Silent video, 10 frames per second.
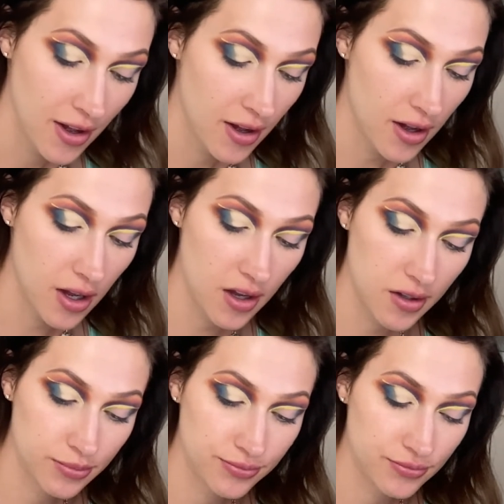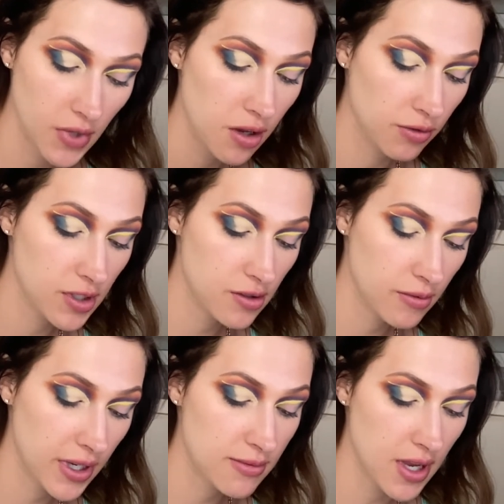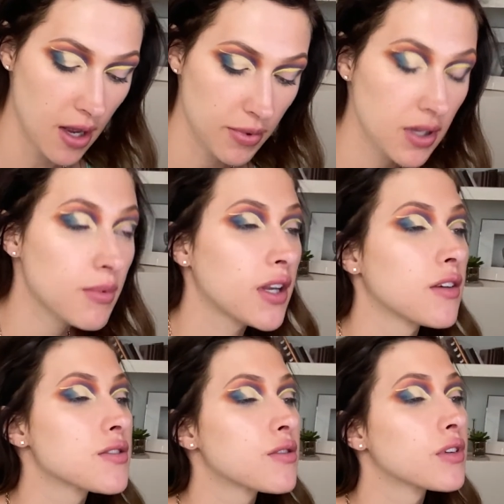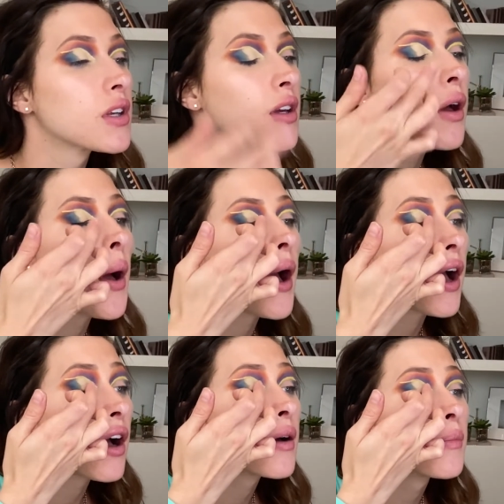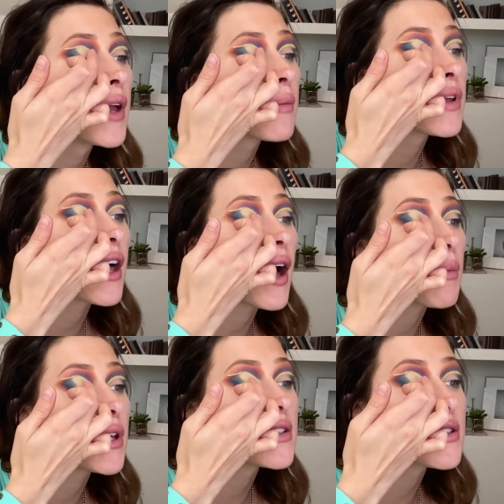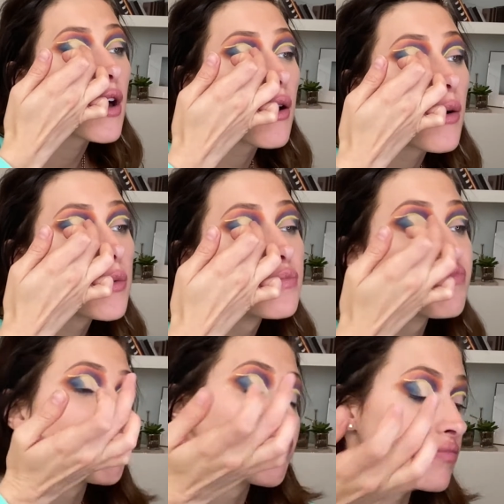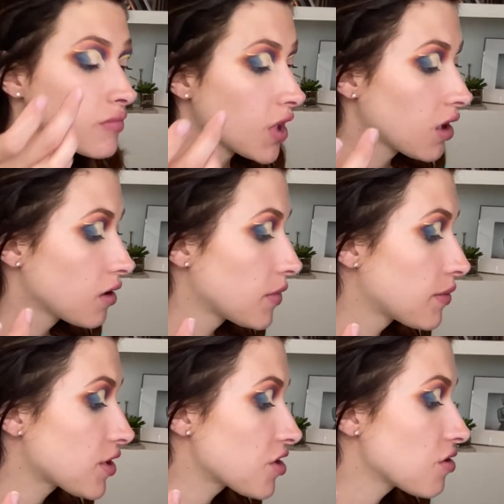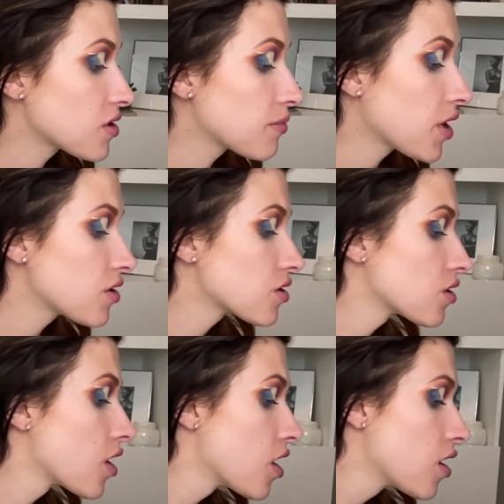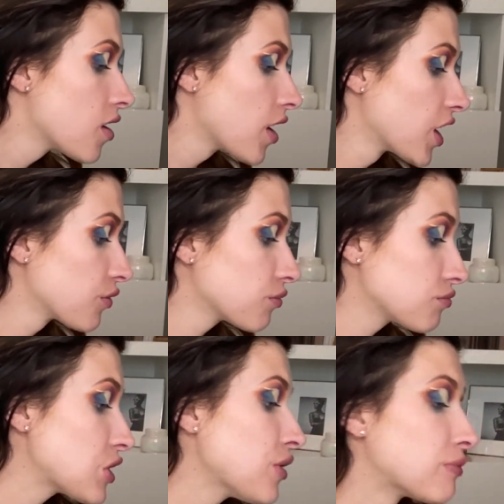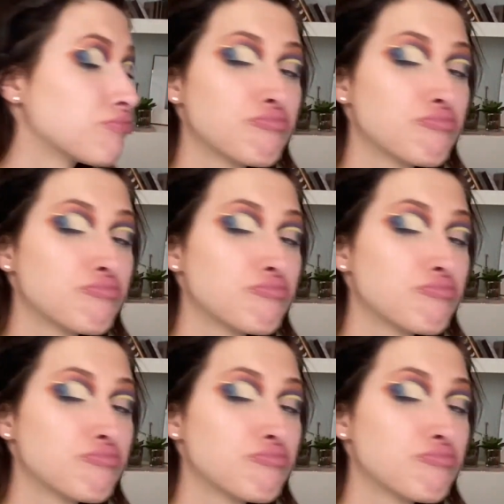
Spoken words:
I only do what makes me happy, and my nails don't really make me that happy, so maybe I should use a brush. No, do them.